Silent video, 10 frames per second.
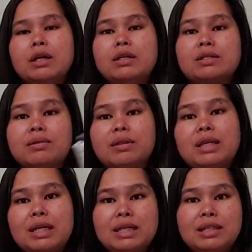So
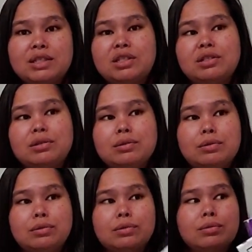these
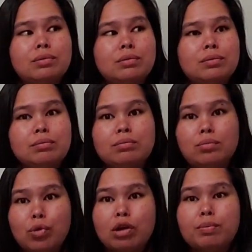two
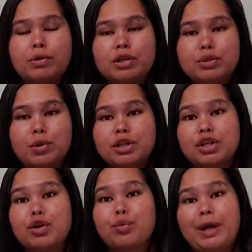workbooks worked
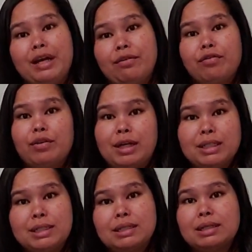great for
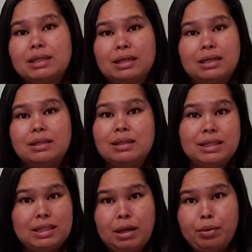us
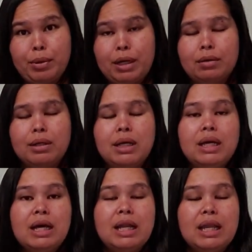this time around.
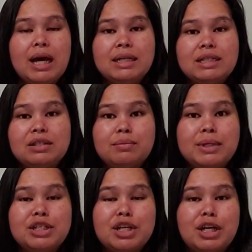Last year,
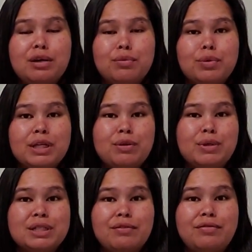my child really
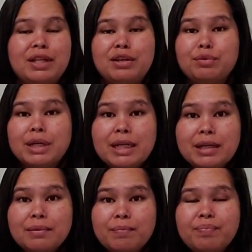wasn't feeling
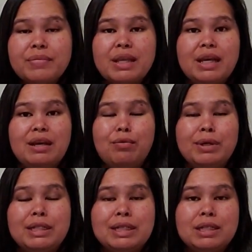reading, and we
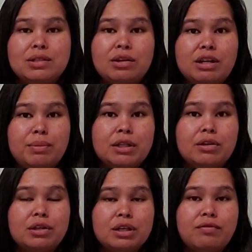did start him on the
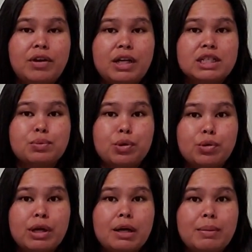Hooked on Phonics
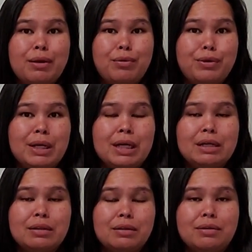program, and we only got
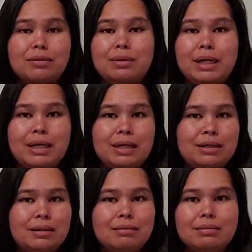through like
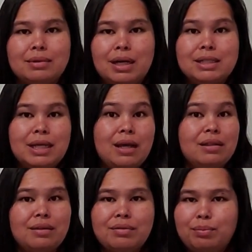a
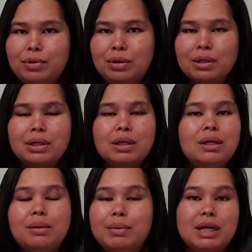10th of the book
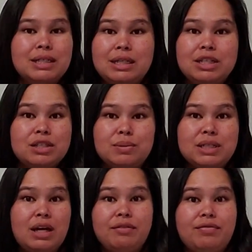because he just was
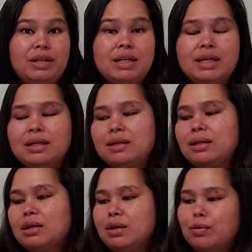not feeling it.
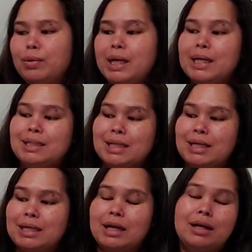We
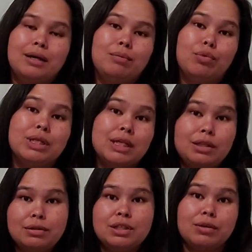did
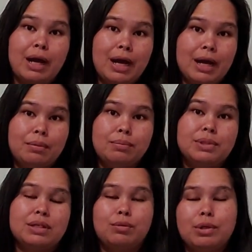use their
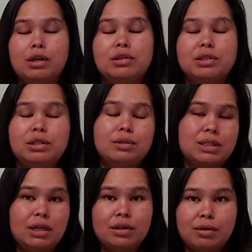apps, and we also used
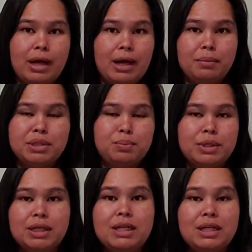other apps,
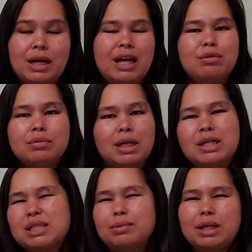but I
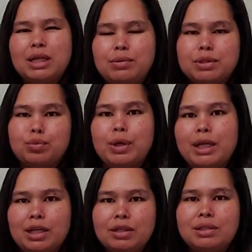just don't think he was
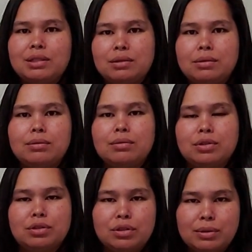ready
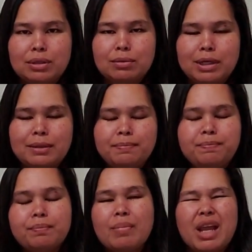to do it, right?
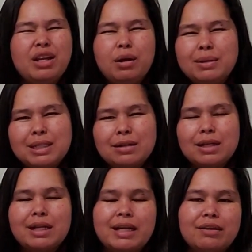And you always hear
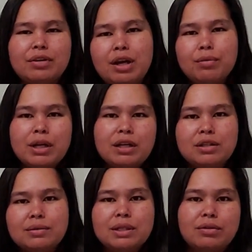that, like, if they're not ready to
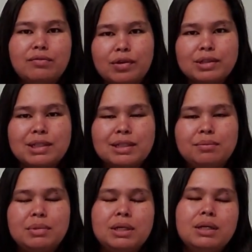do it, don't force them.